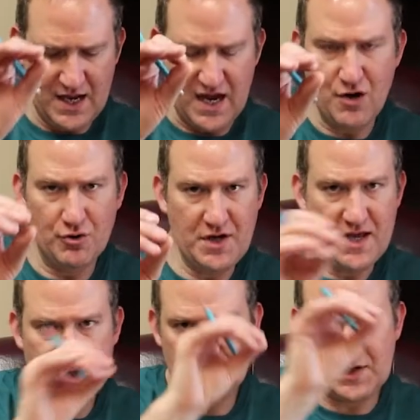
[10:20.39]
Here it
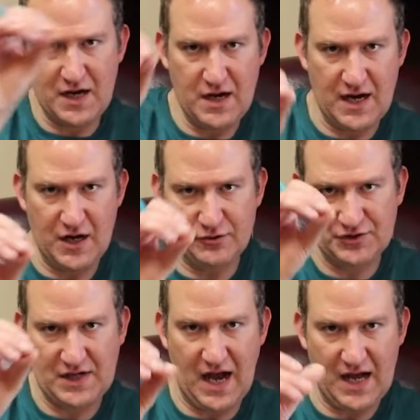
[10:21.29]
is.
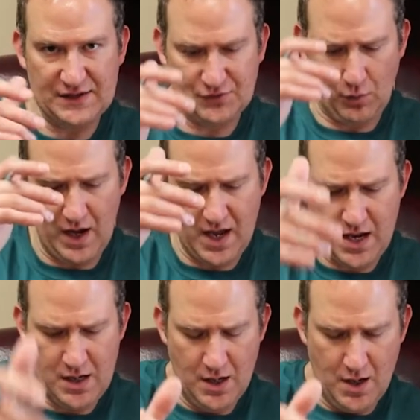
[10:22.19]
Here's God's
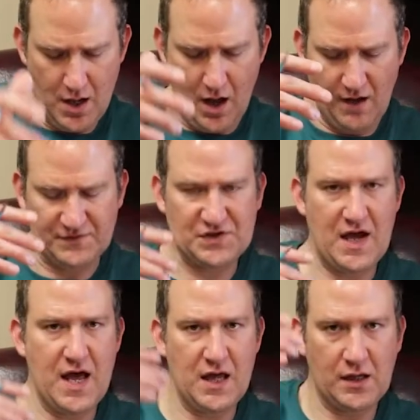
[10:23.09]
way of
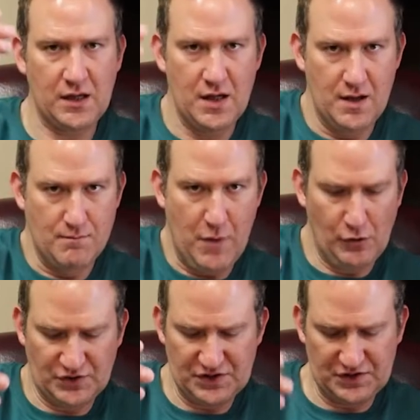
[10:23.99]
saying,
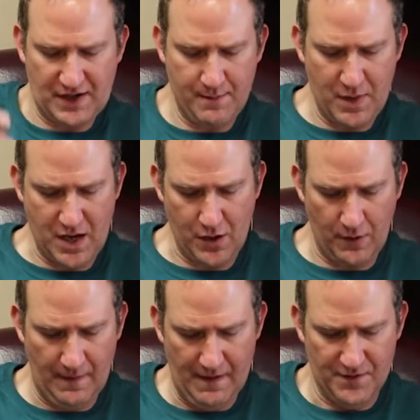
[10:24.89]
Moses, I'm
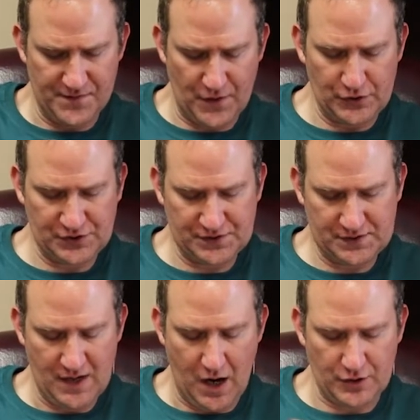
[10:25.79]
here.
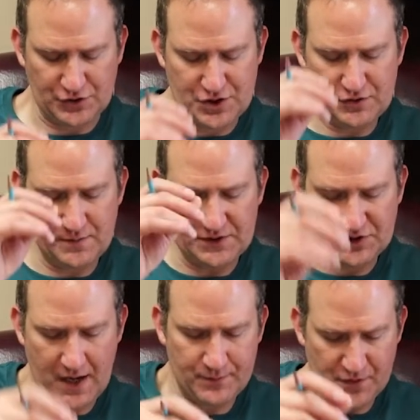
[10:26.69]

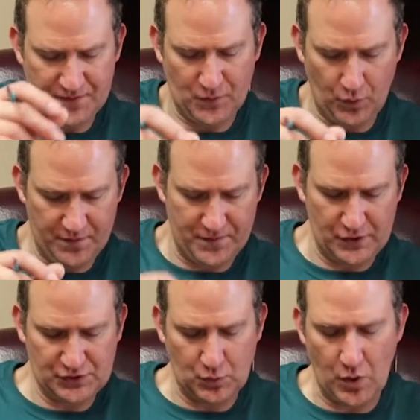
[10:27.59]
Chapter 4,
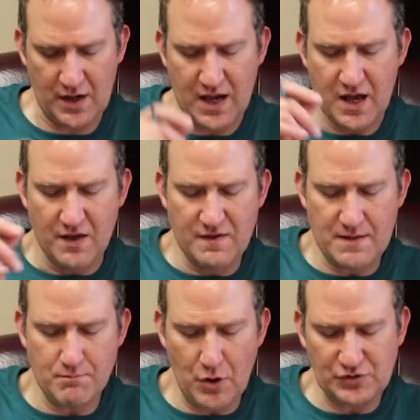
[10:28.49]
verse 1.
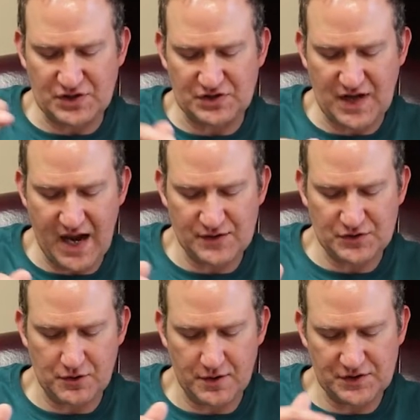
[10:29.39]
Then Moses
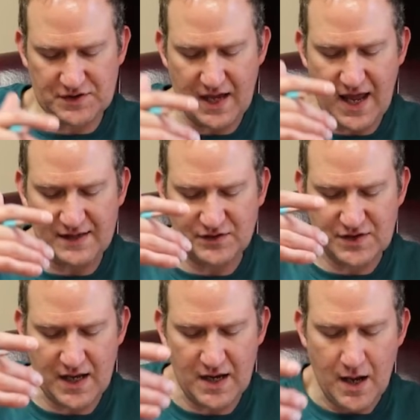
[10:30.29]
answered and
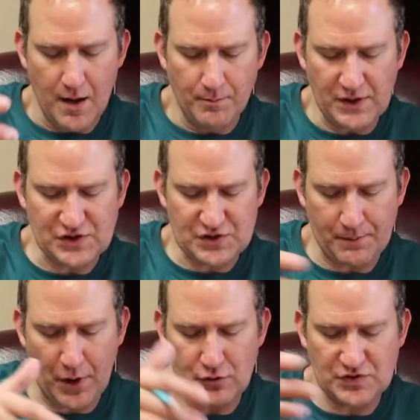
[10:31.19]
said, but
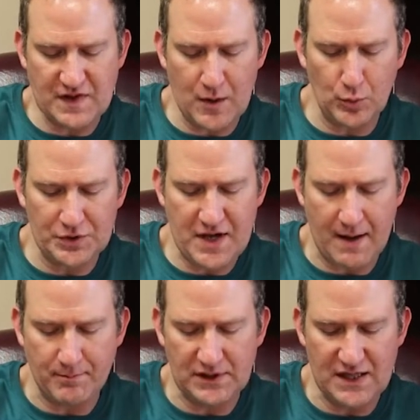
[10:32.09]
suppose they will
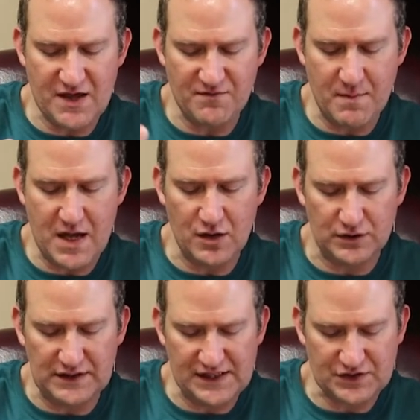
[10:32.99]
not believe me or
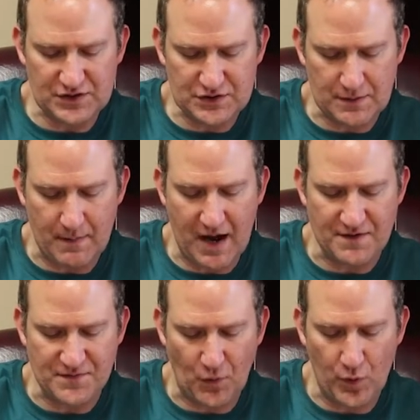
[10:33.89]
listen to
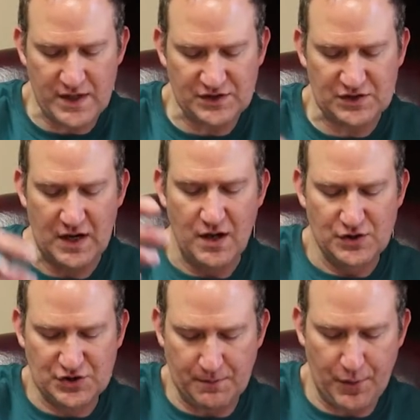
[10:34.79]
my voice.
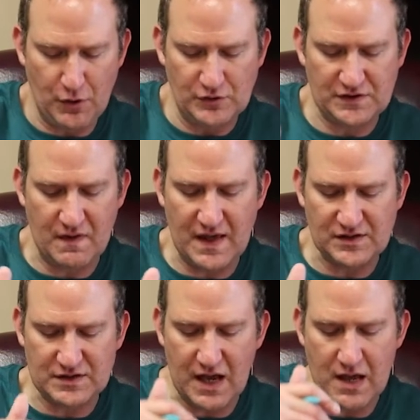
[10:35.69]
Suppose they
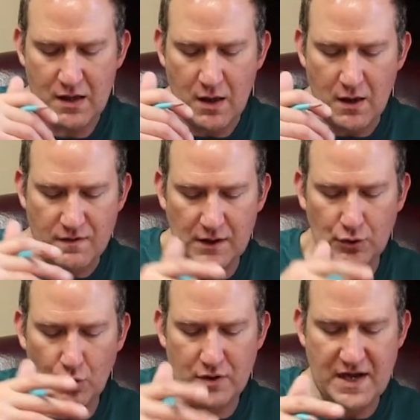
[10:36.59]
say the
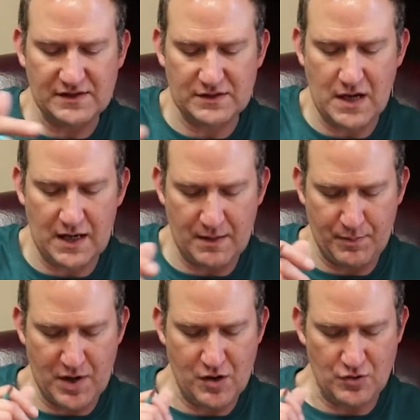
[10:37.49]
Lord has not
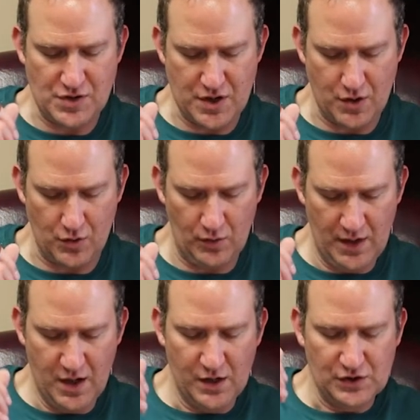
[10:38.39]
appeared to you.
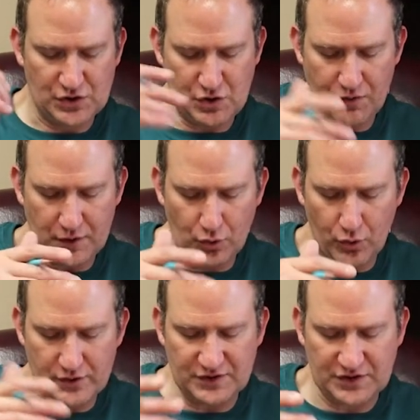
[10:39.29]
So the
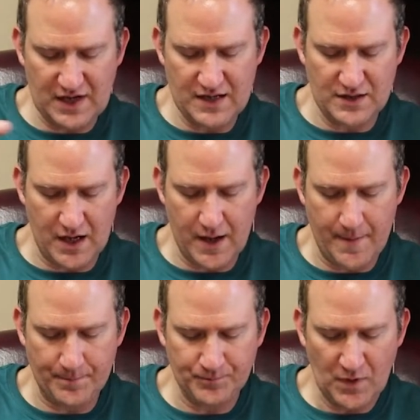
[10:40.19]
Lord said to
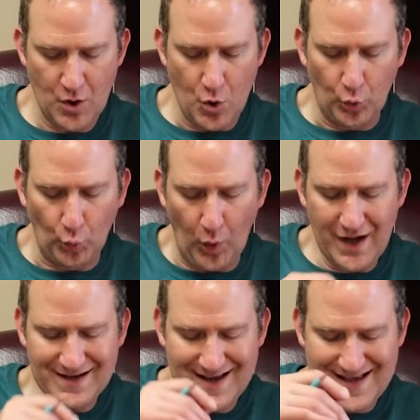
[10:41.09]
him,
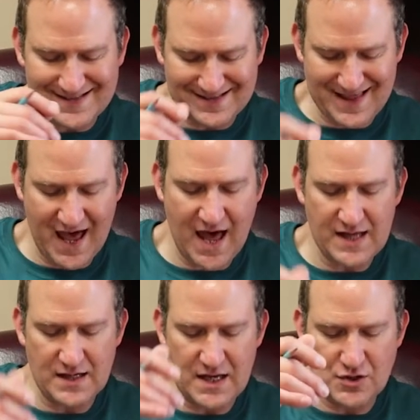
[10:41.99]
what is
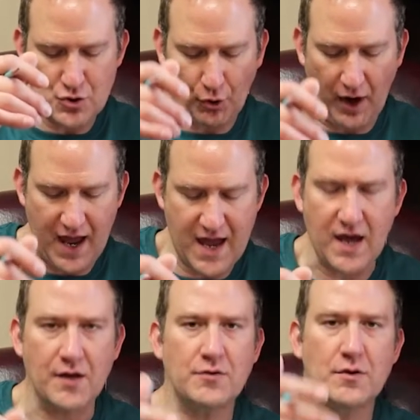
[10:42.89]
that in your
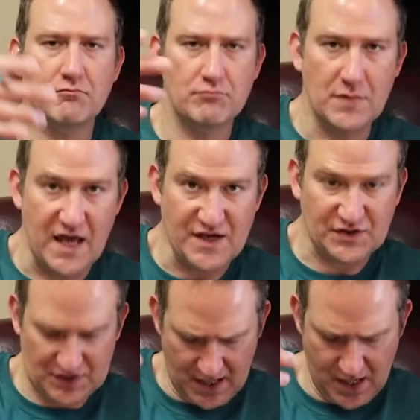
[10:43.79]
hand? He
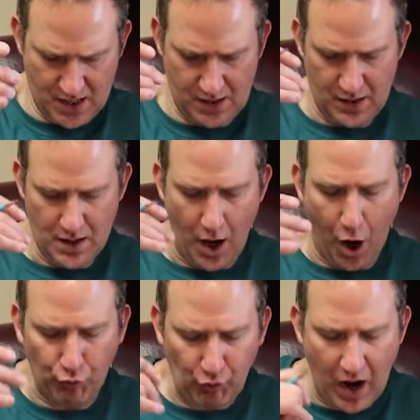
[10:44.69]
said,
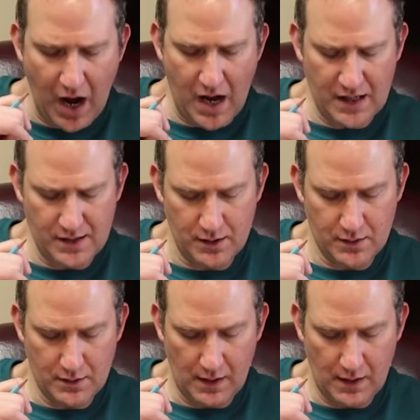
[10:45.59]
a rod.